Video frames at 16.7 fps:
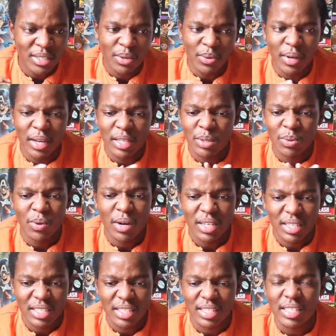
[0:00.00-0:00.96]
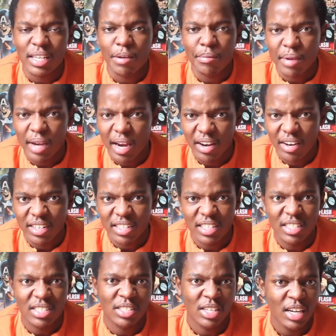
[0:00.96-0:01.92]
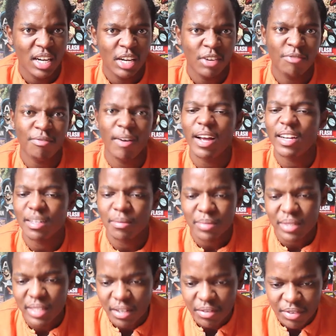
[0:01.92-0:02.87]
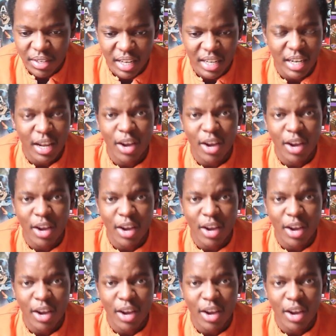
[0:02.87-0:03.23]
so we had to watch the same characters find himself again.